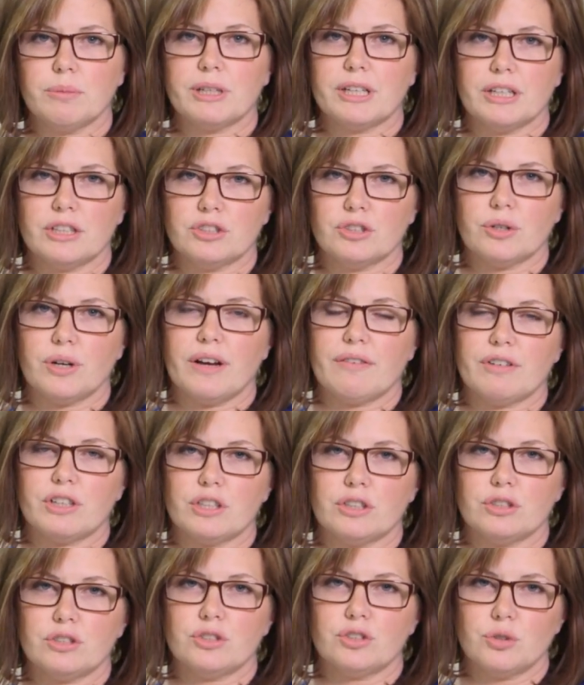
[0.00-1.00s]
because you're
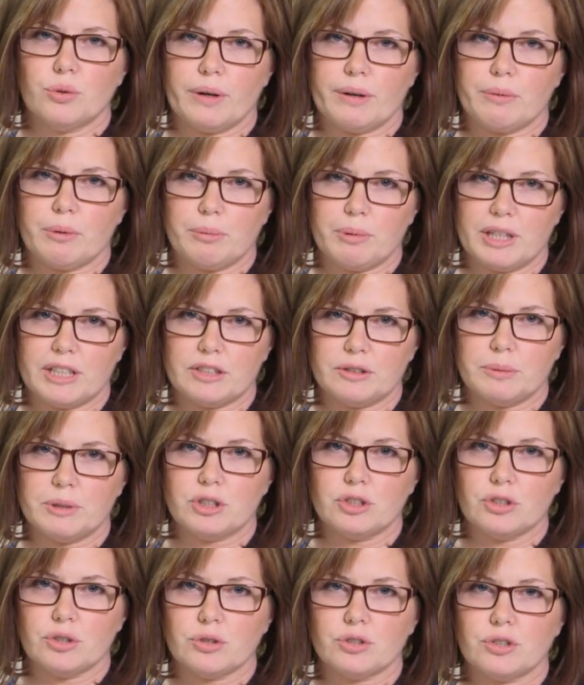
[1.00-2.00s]
having a joint
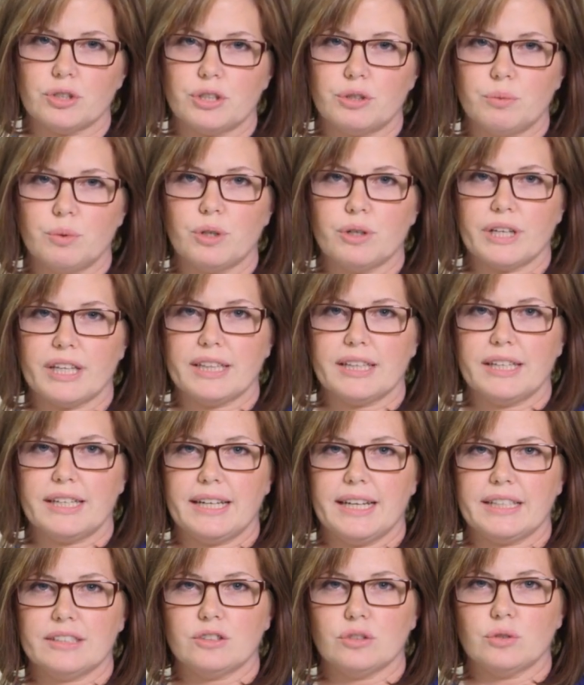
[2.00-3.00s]
replacement surgery, you will get the
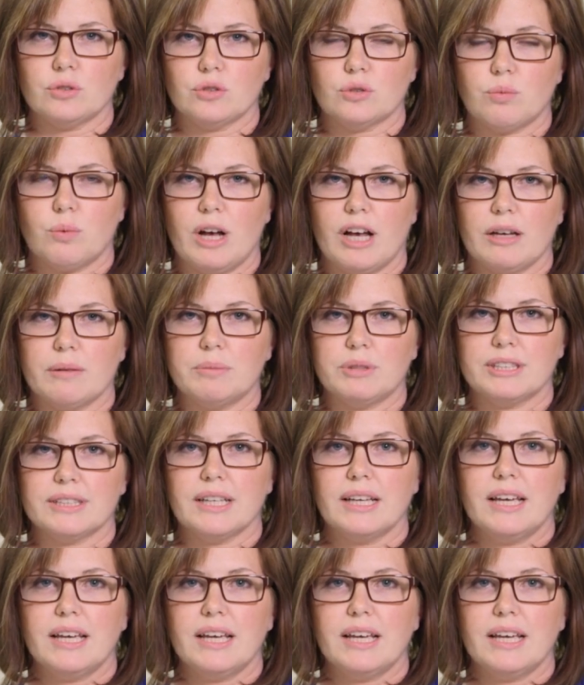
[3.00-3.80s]
nasal swabs.